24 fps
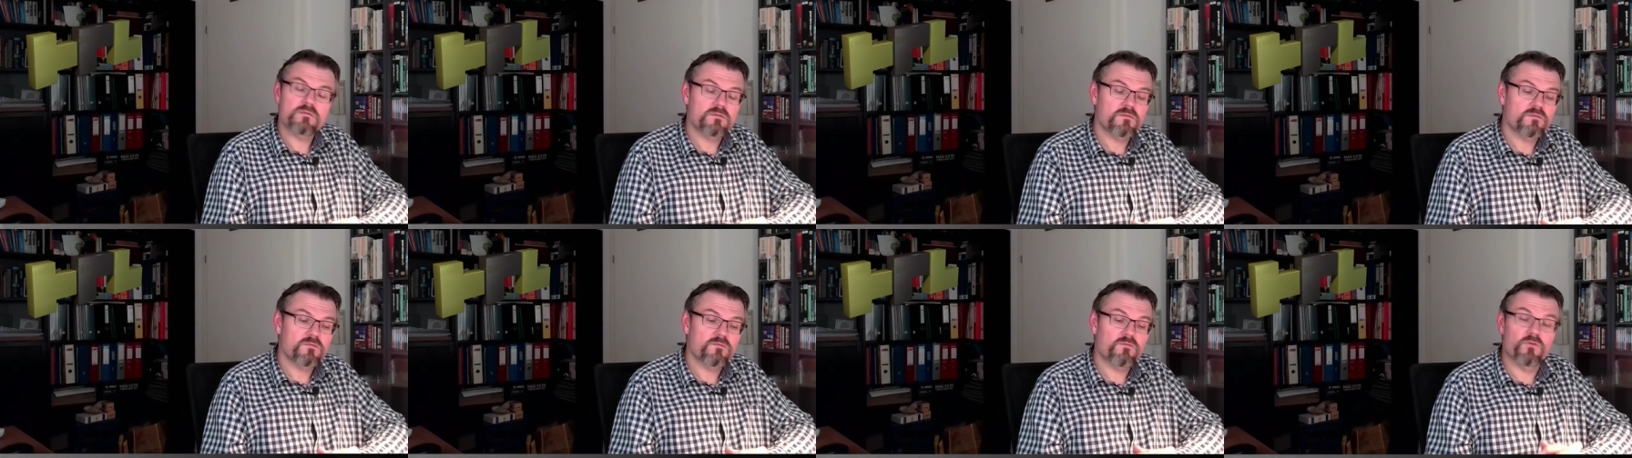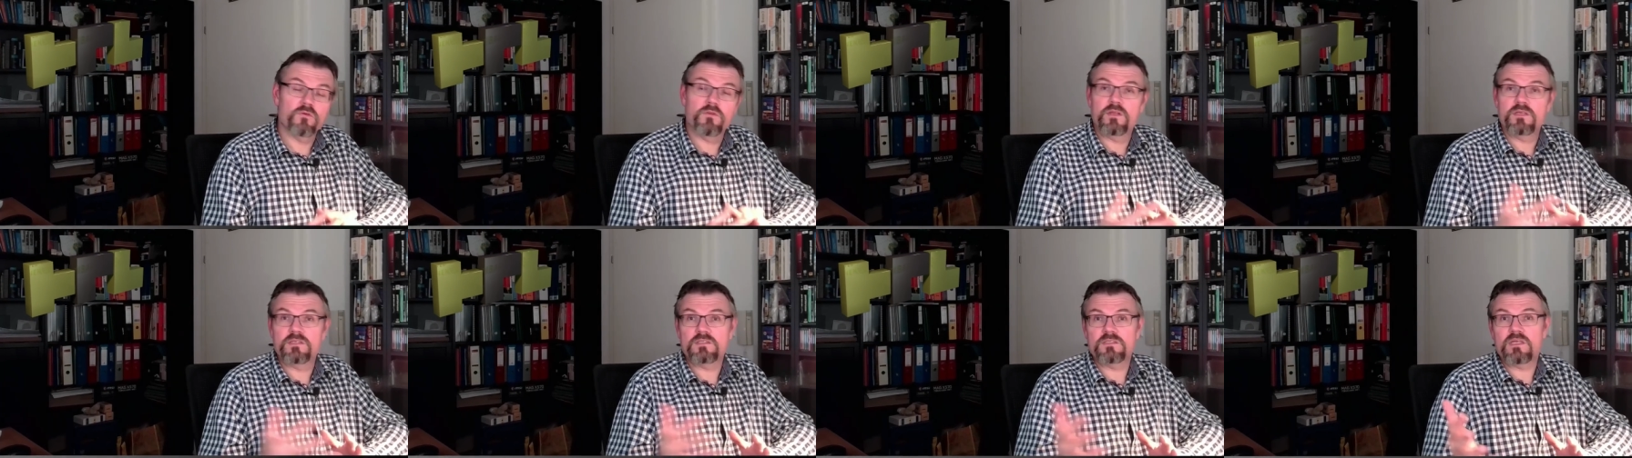For
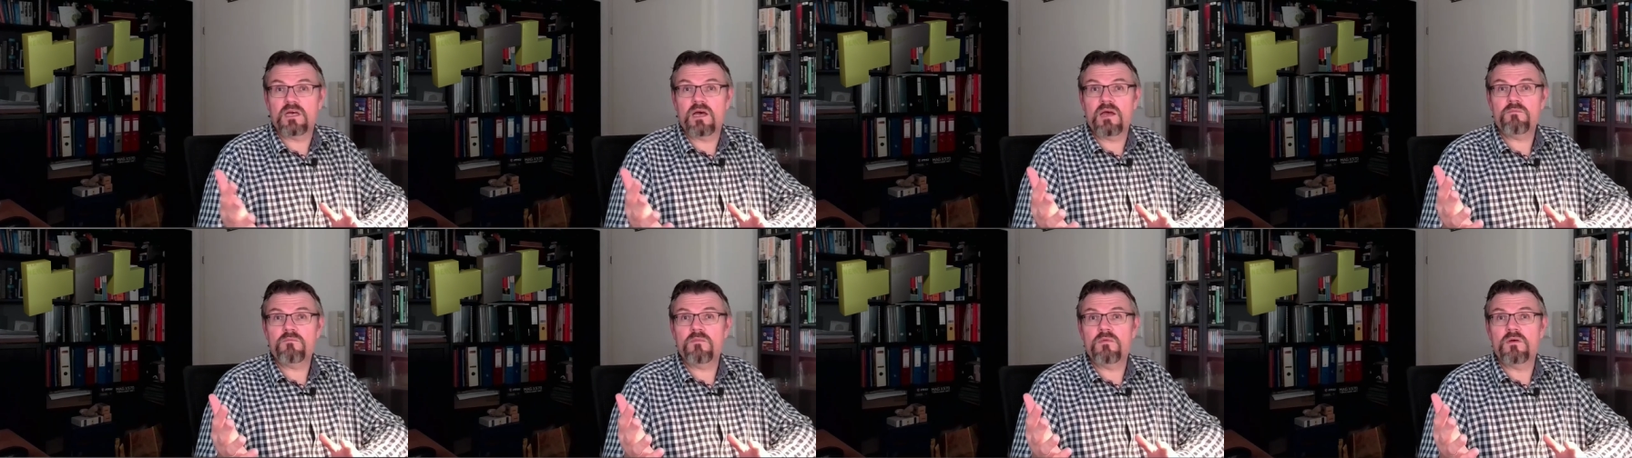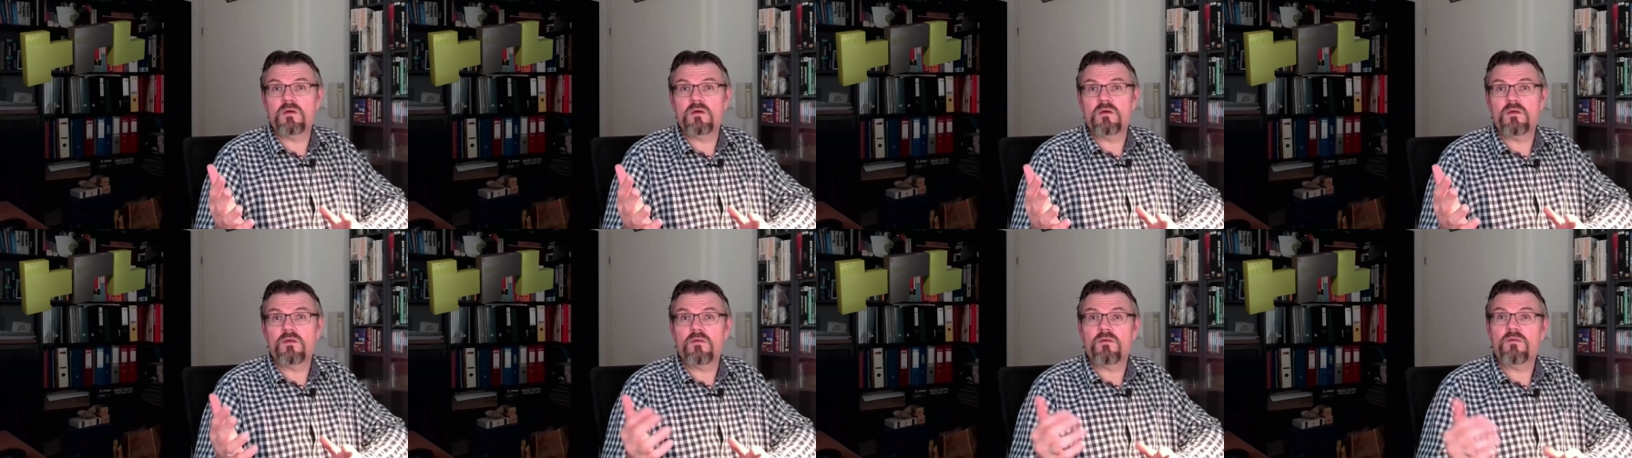this time,
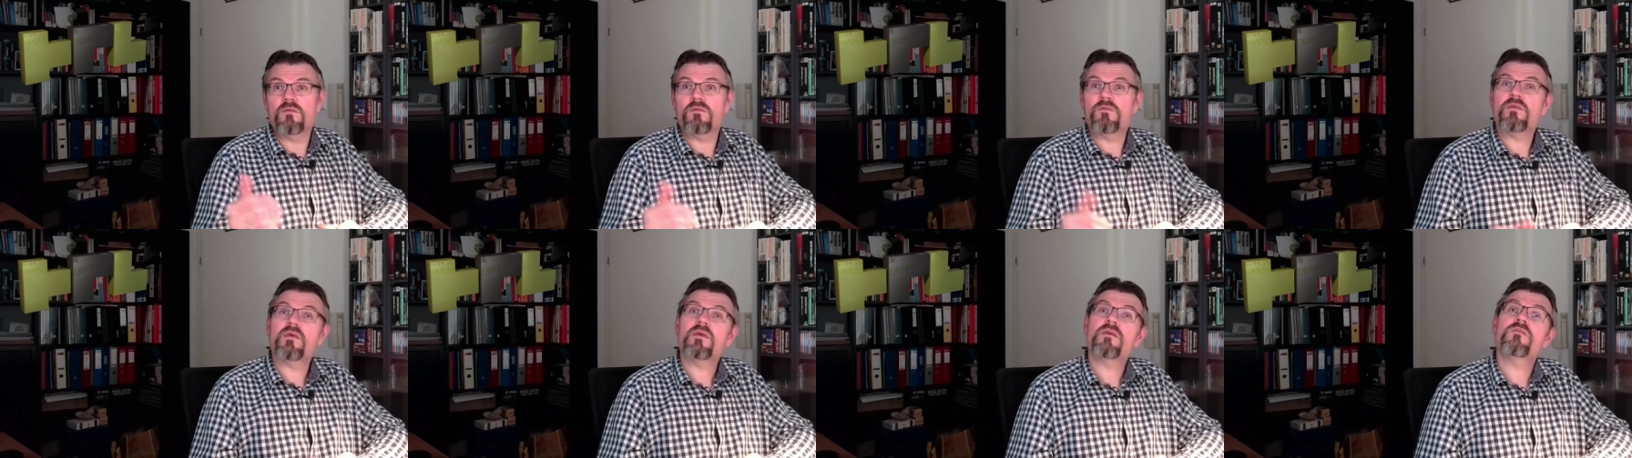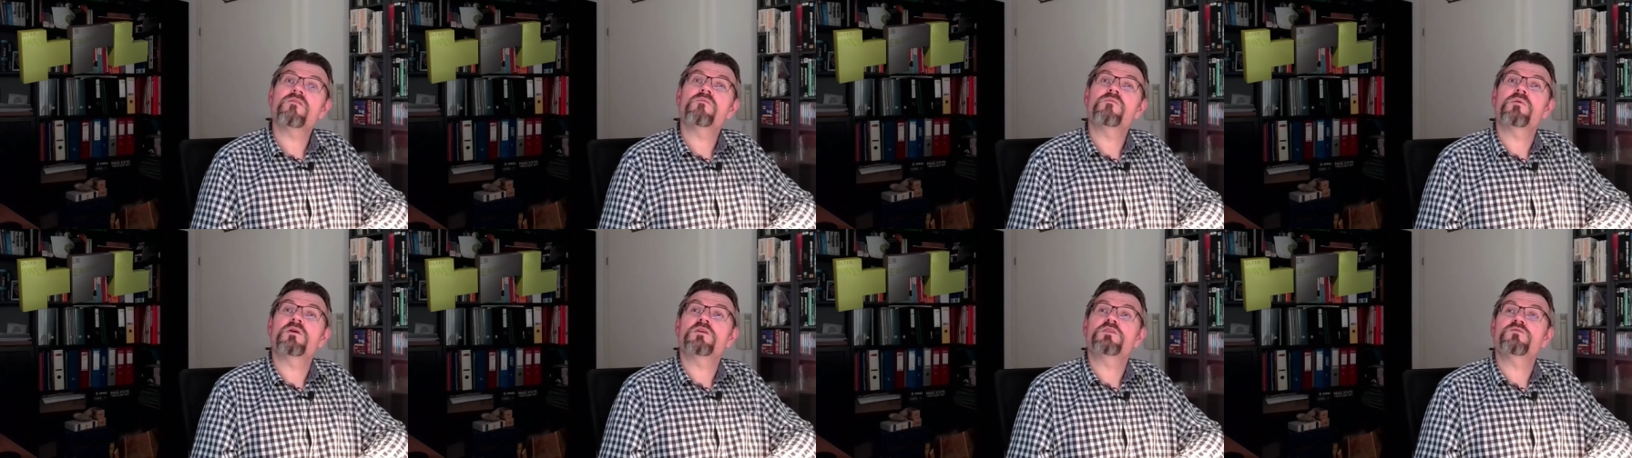thank you very
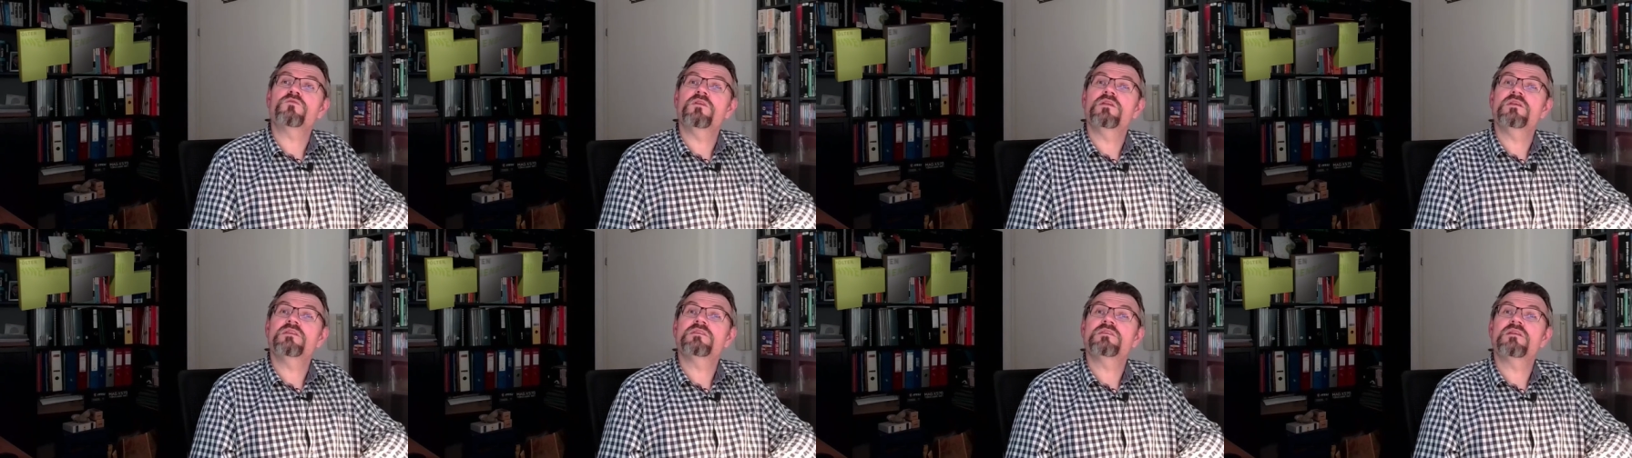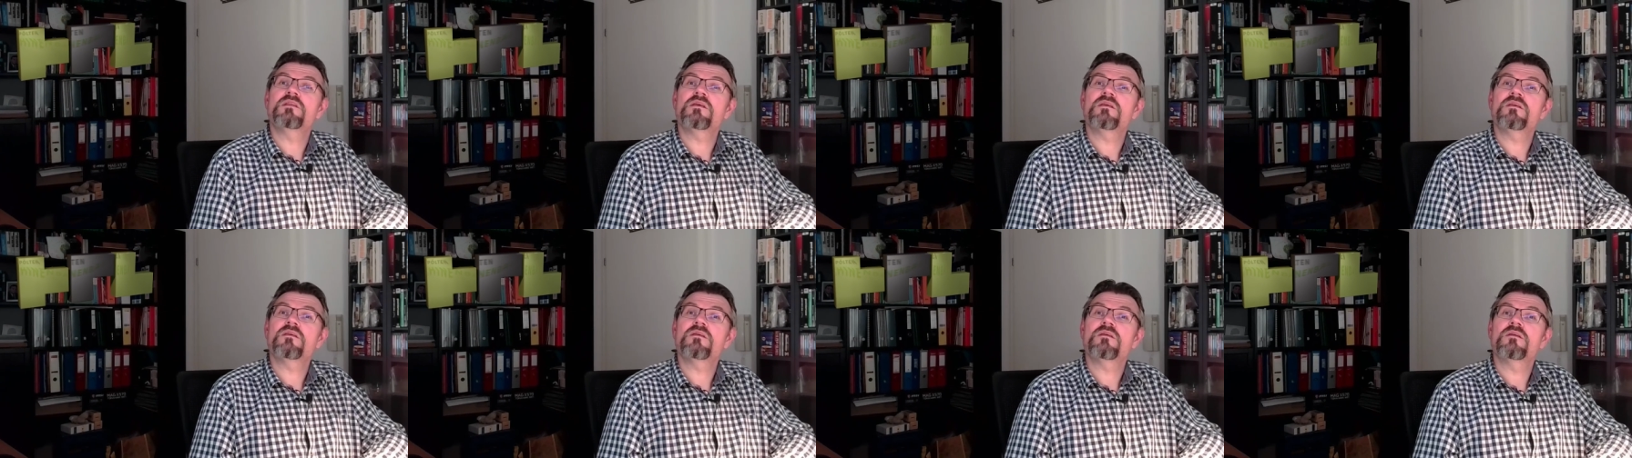much for
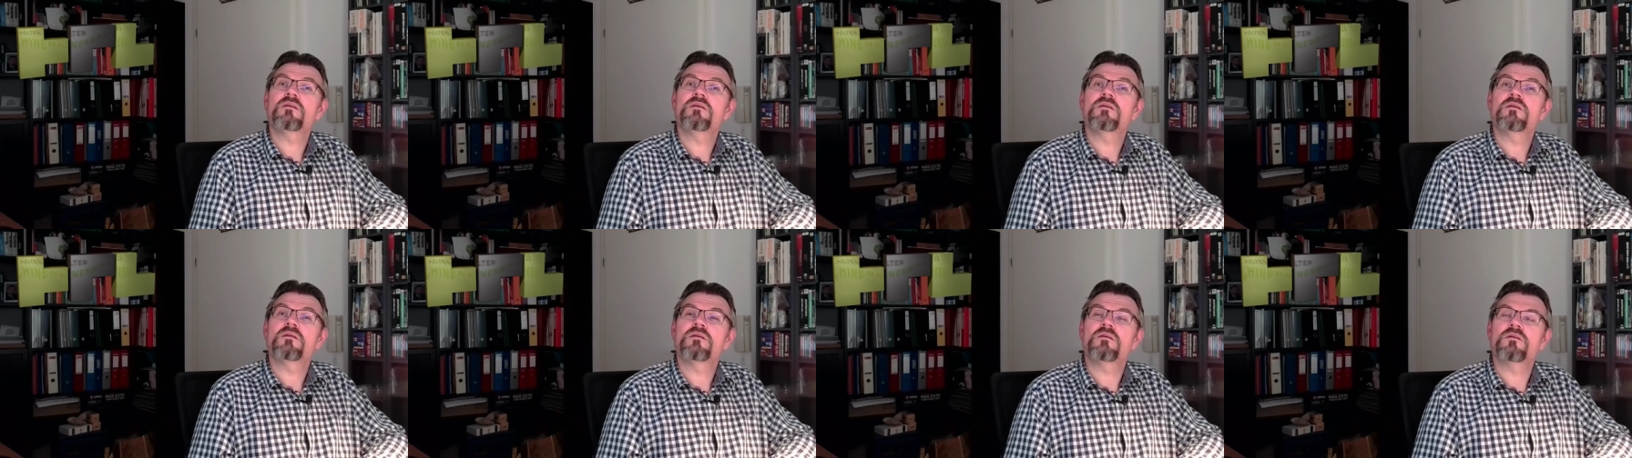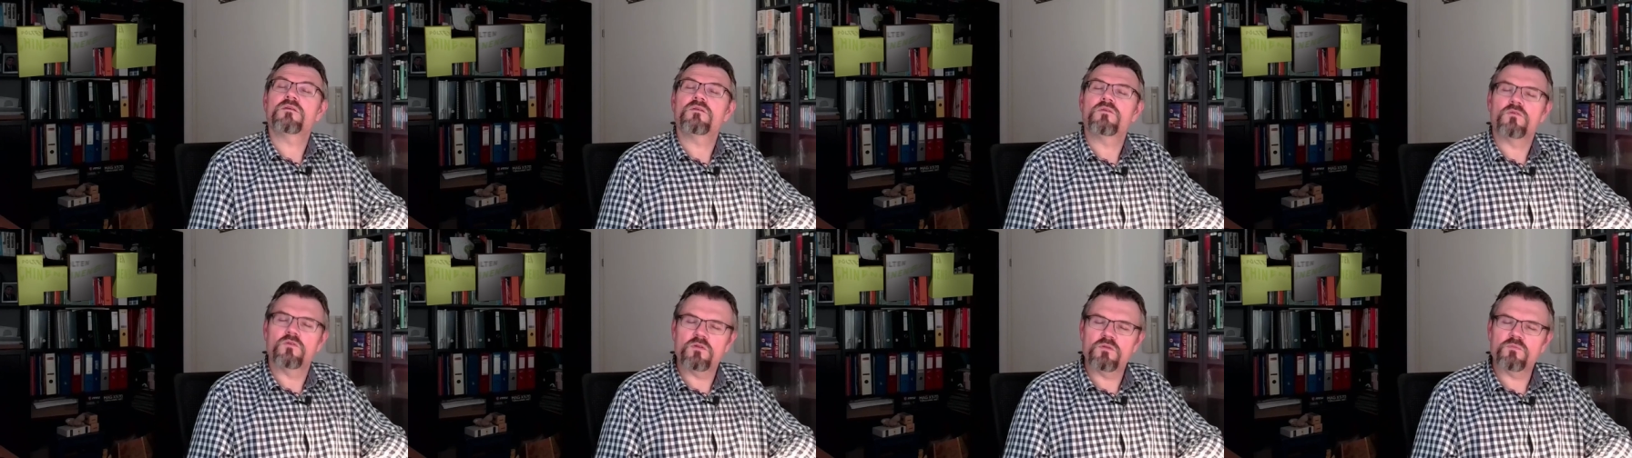listening.
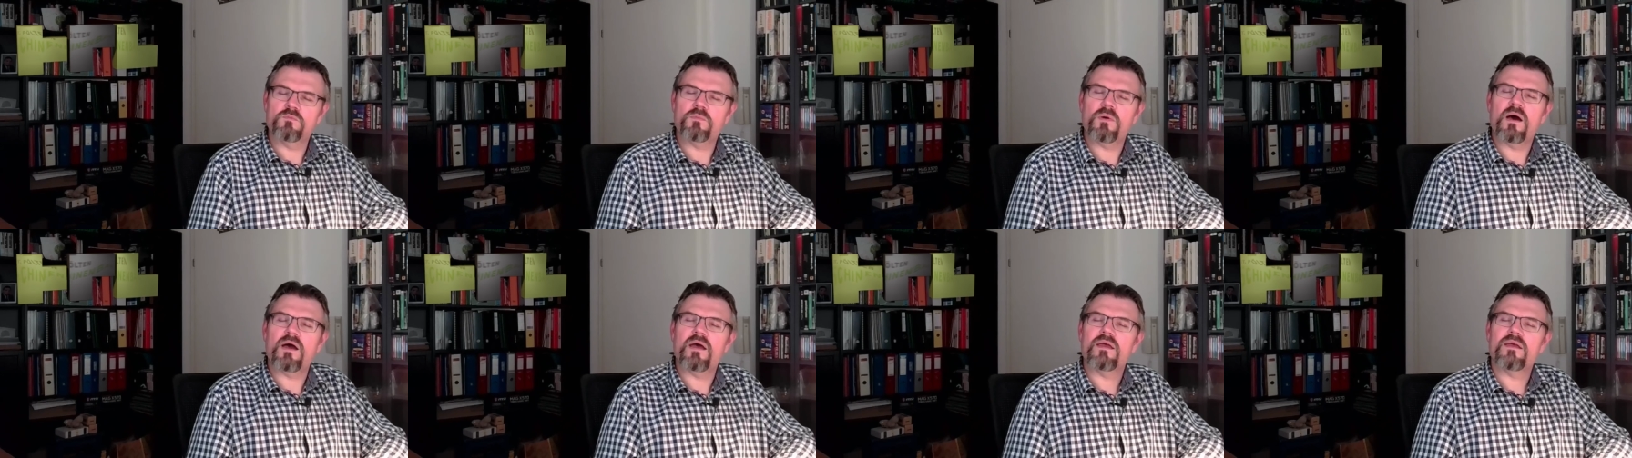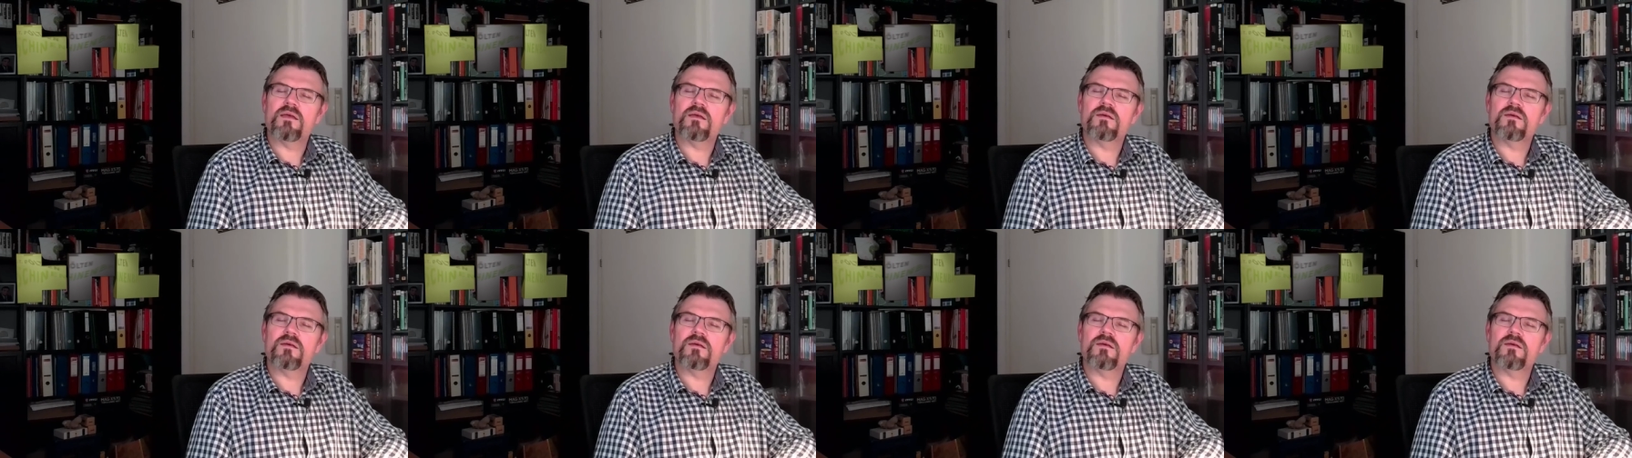Goodbye.